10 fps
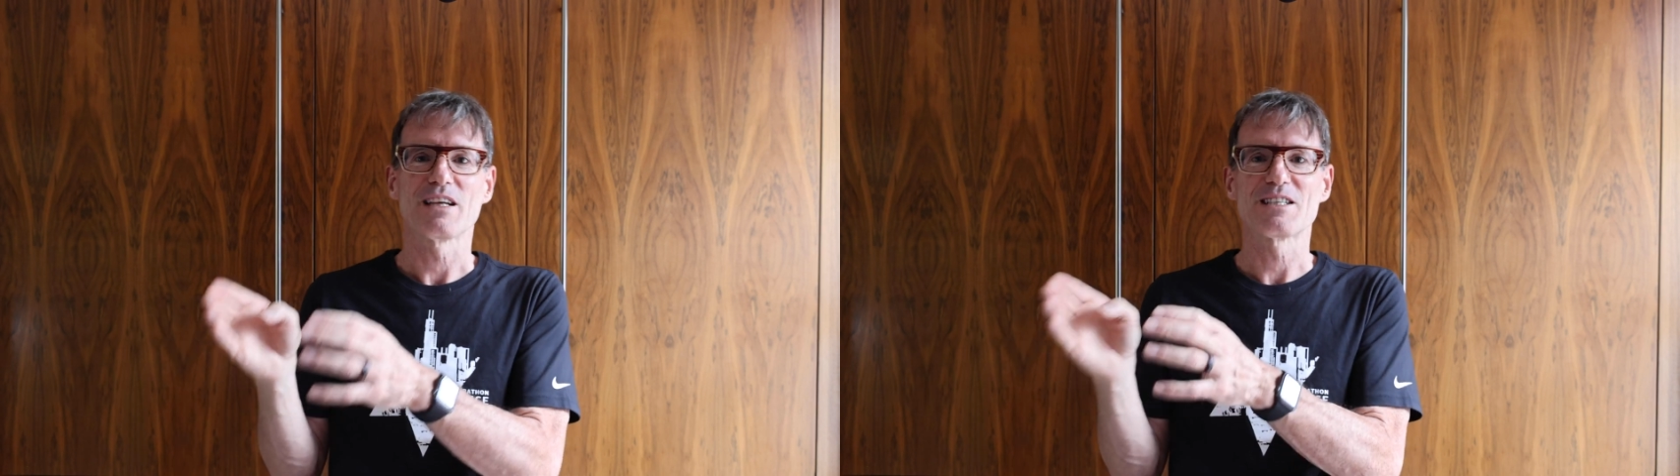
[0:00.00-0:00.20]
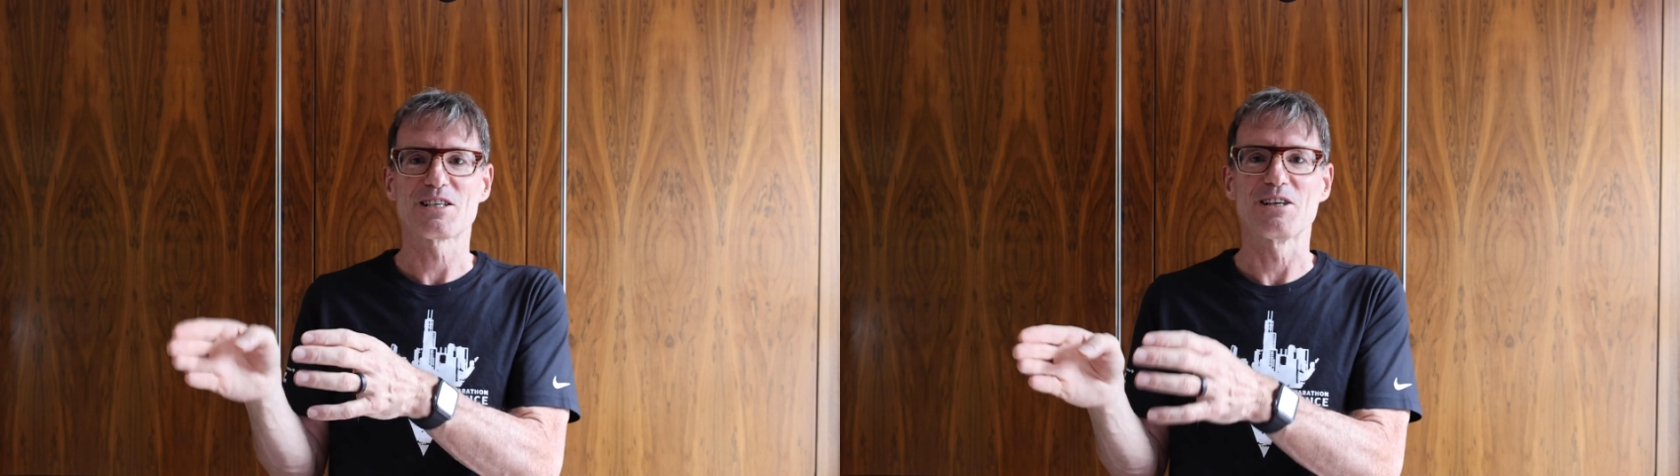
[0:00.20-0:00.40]

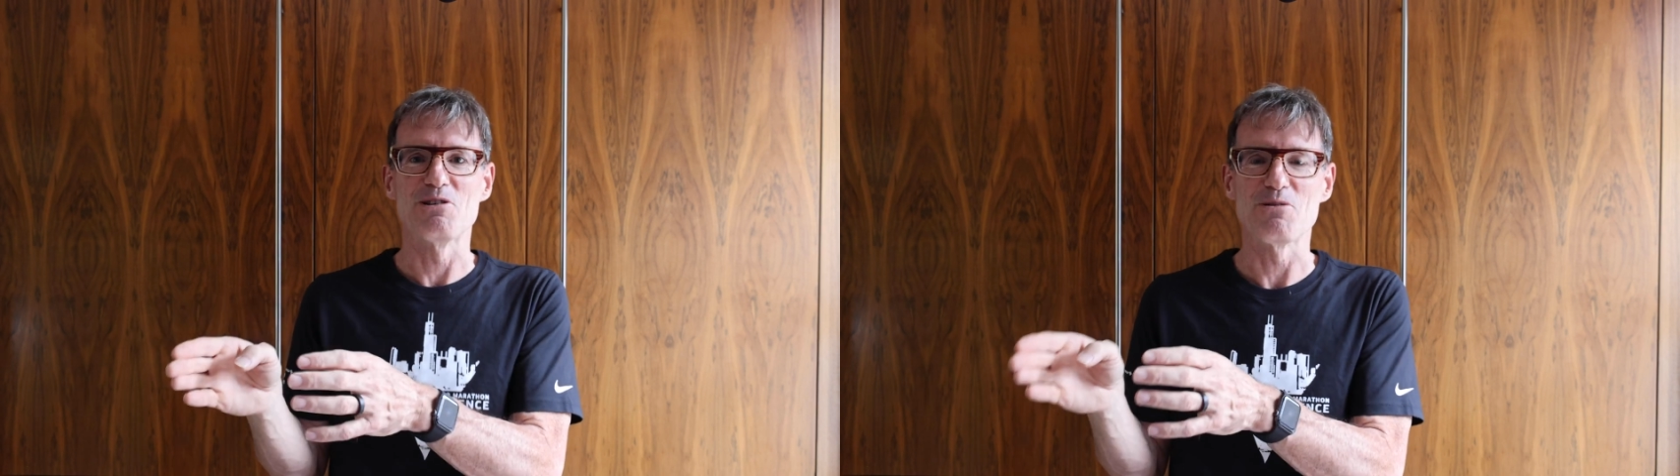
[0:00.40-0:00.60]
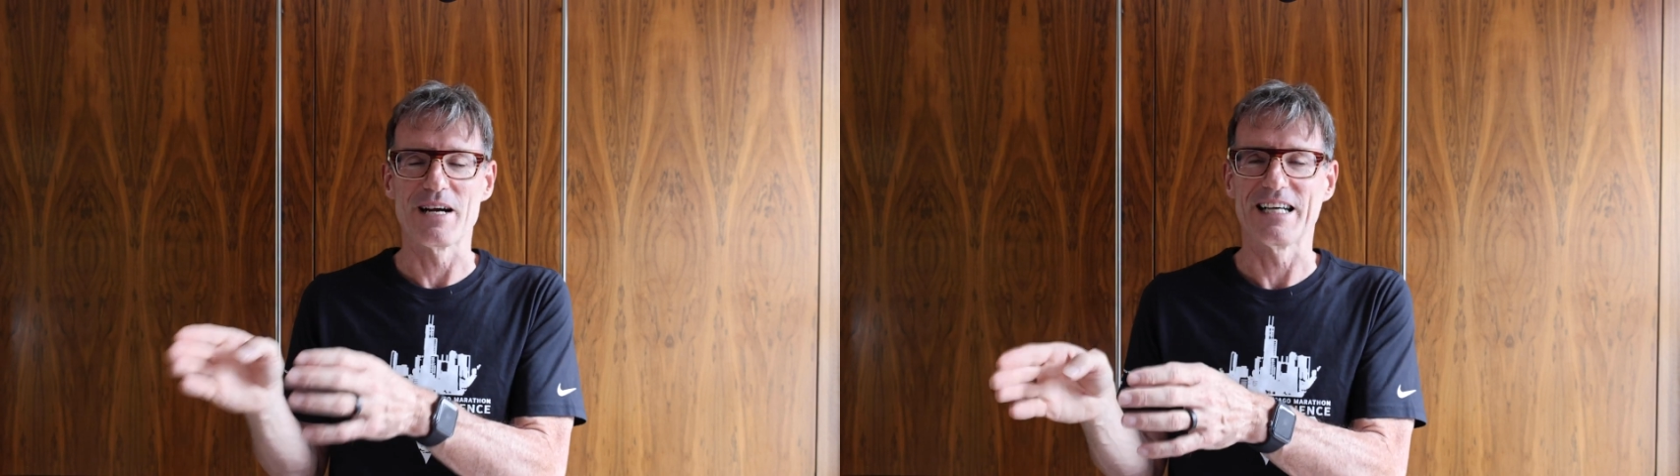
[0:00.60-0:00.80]

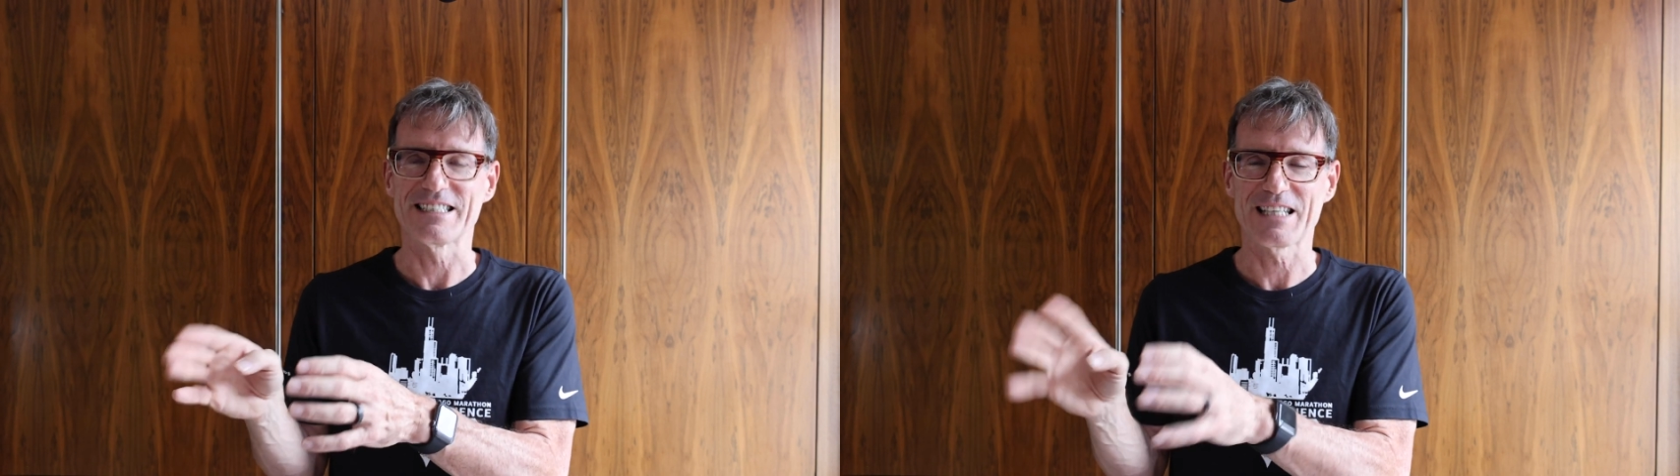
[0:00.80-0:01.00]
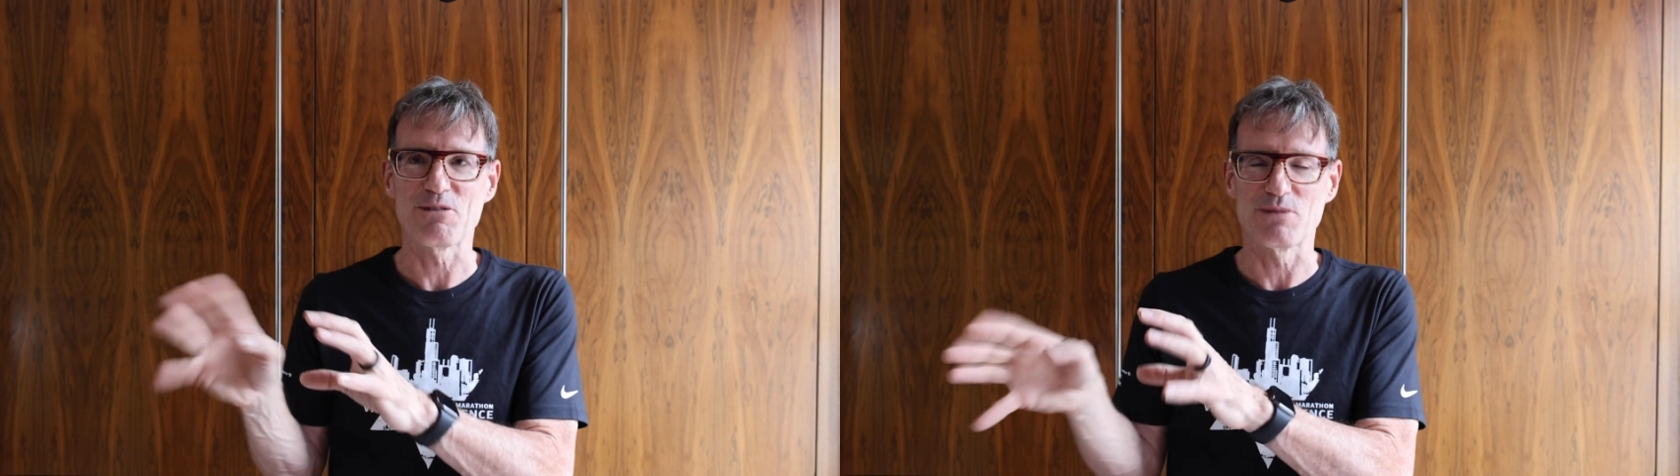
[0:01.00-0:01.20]
So
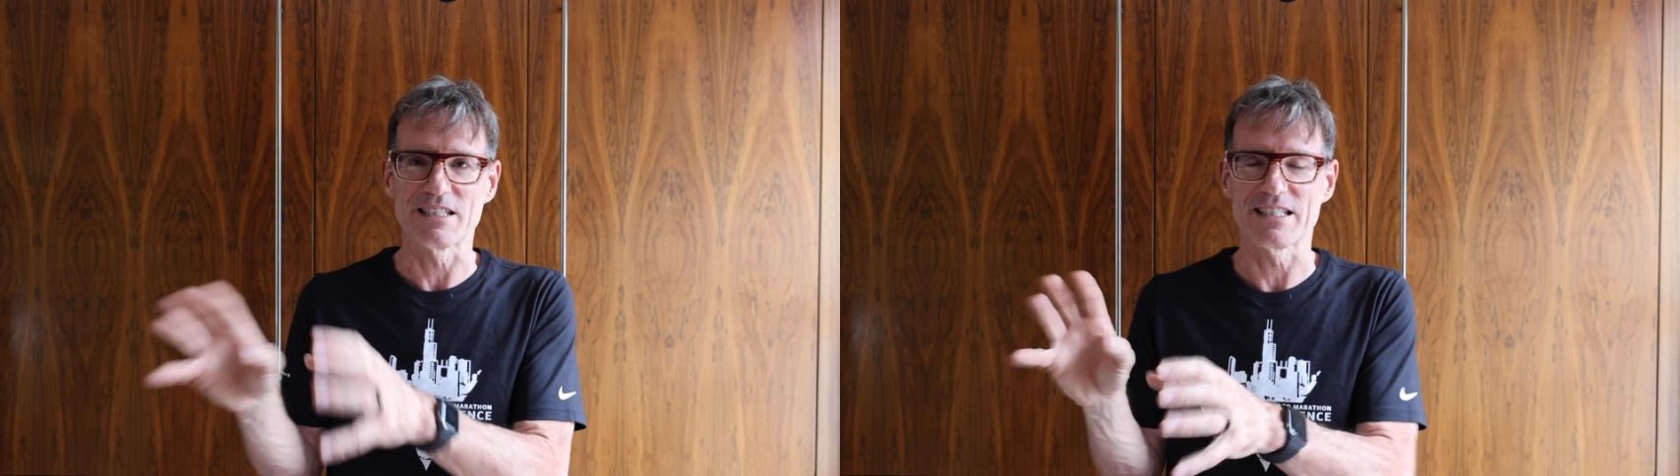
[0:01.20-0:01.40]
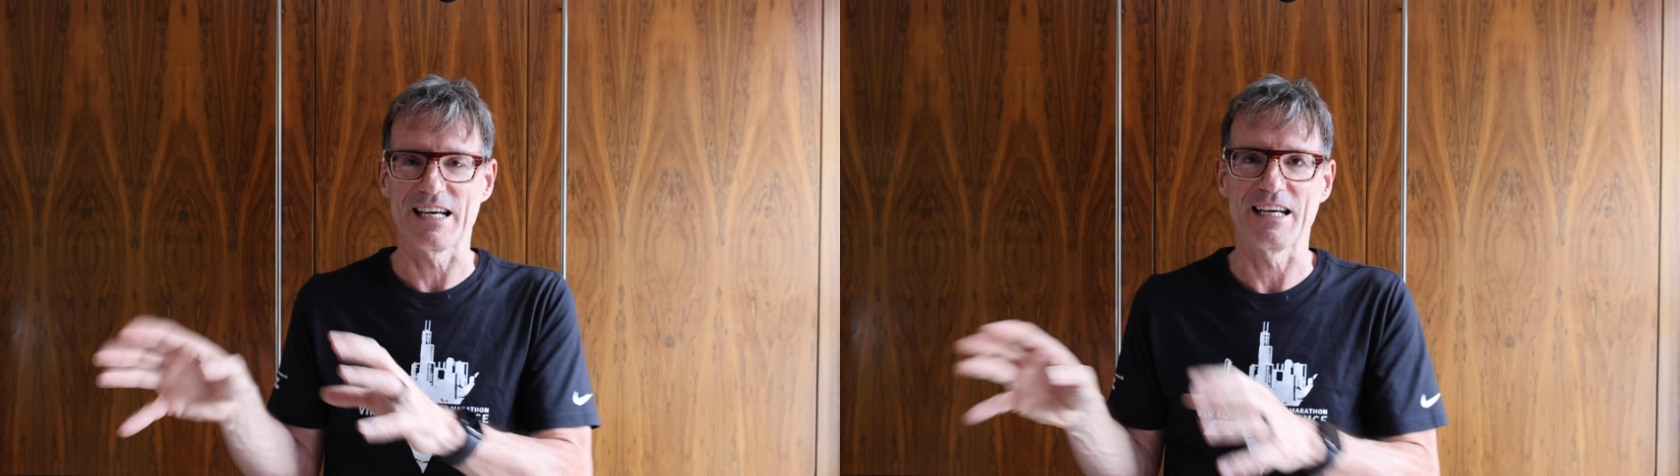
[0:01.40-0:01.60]
that
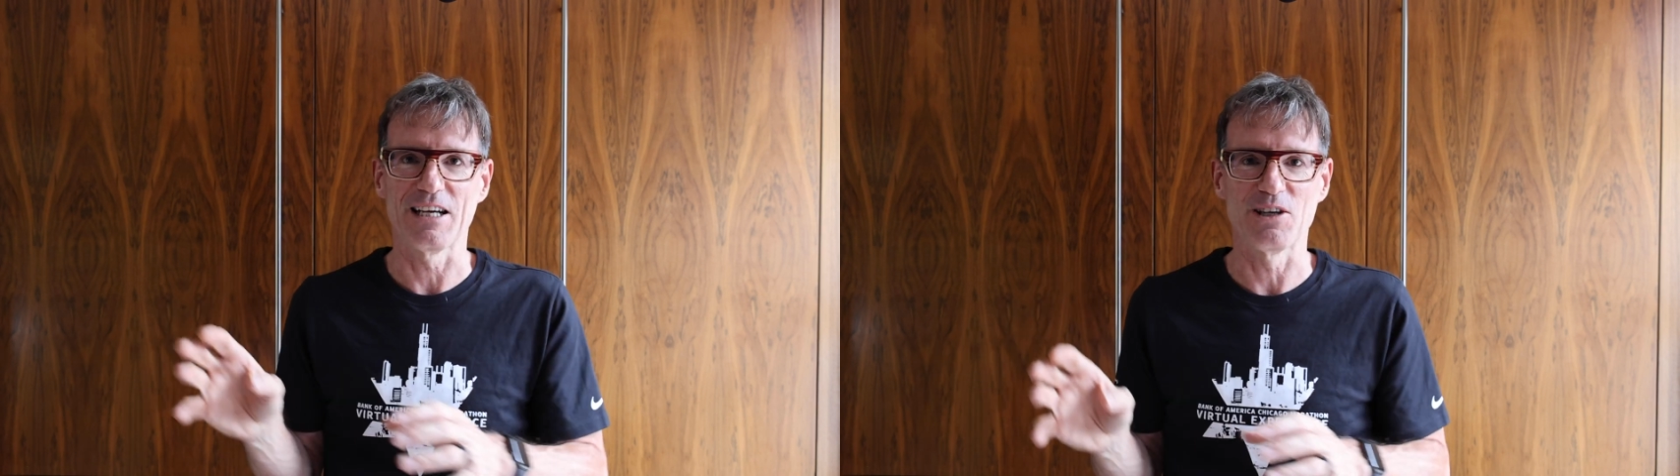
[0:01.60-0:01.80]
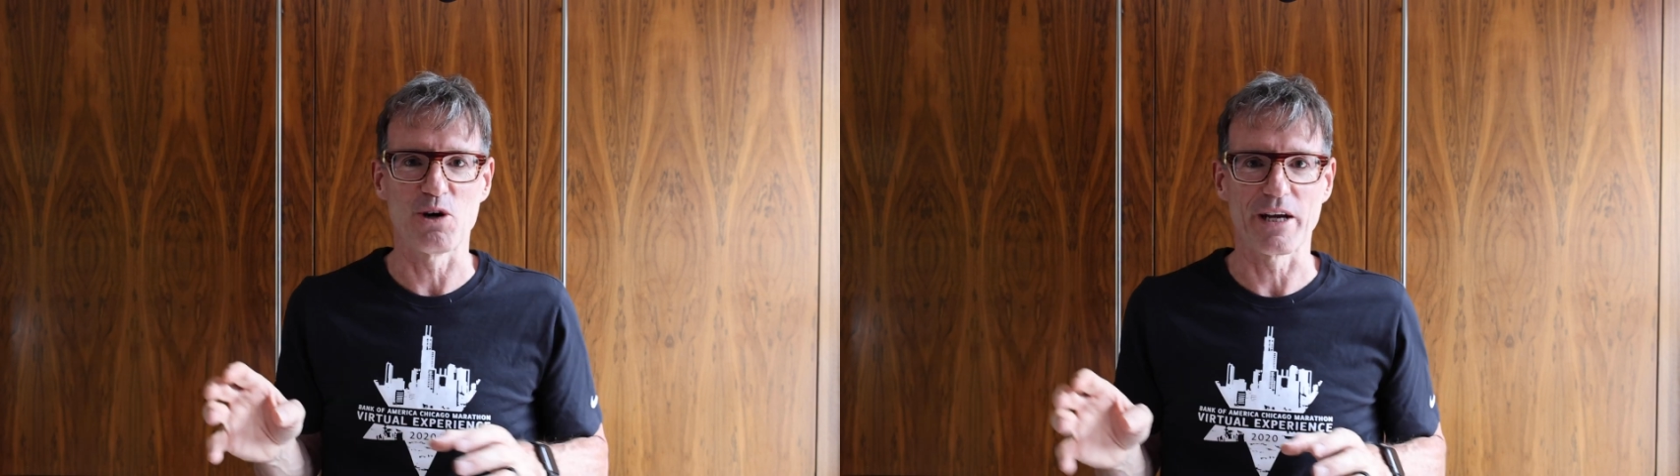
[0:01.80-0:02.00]
was
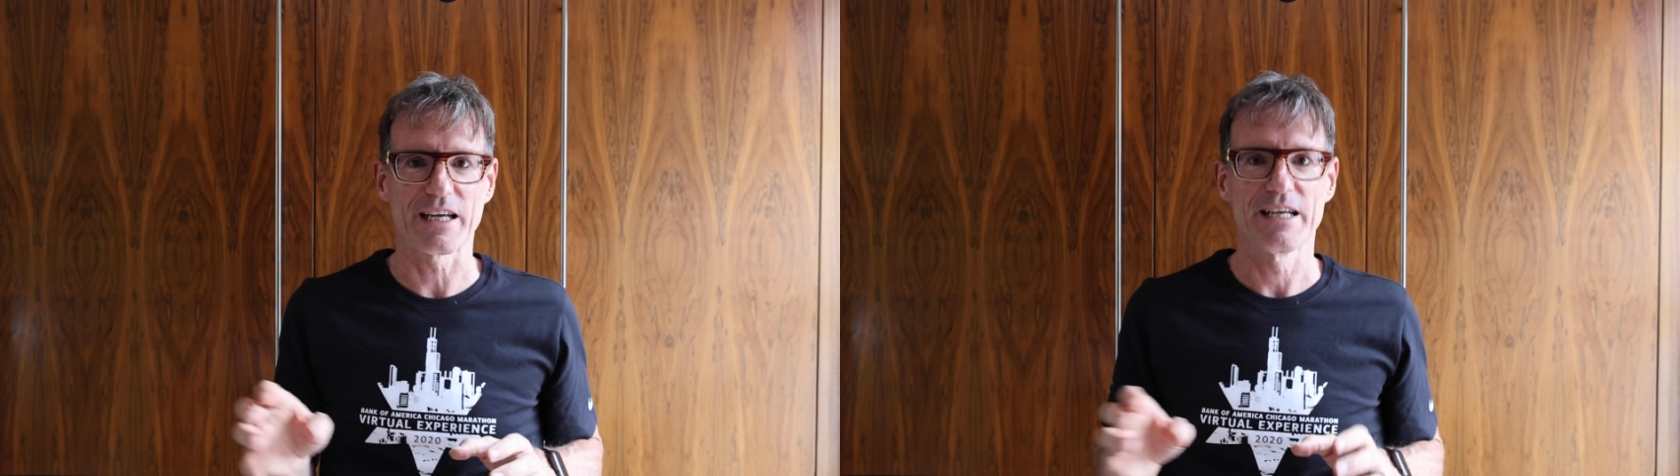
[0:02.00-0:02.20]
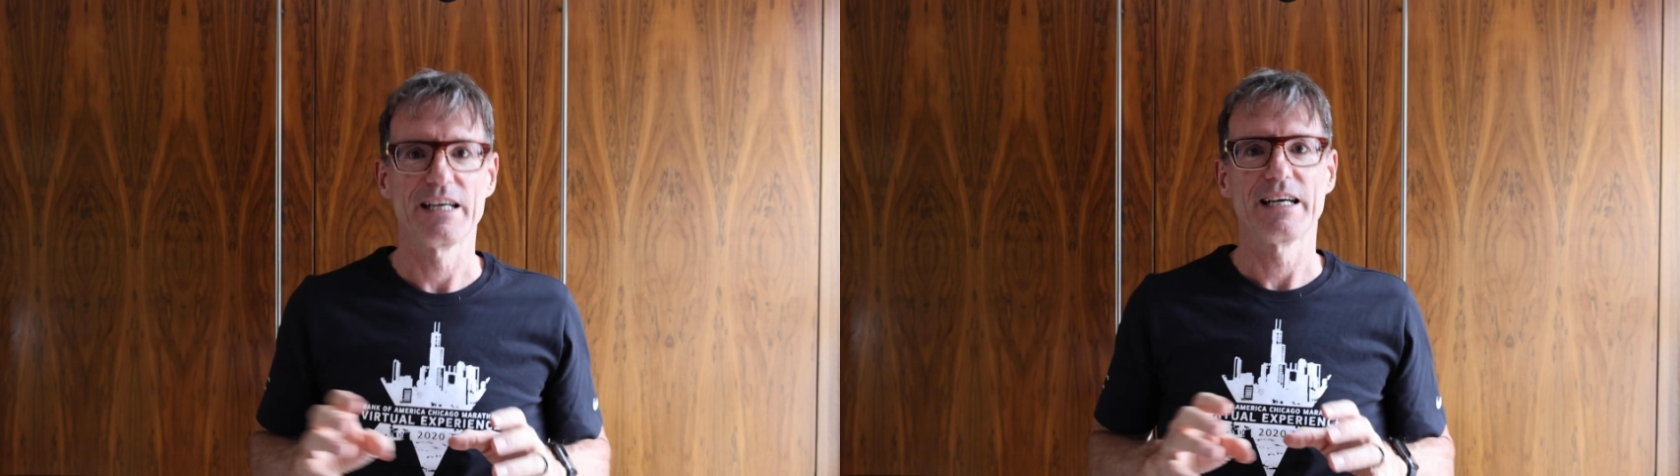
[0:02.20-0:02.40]
annoying.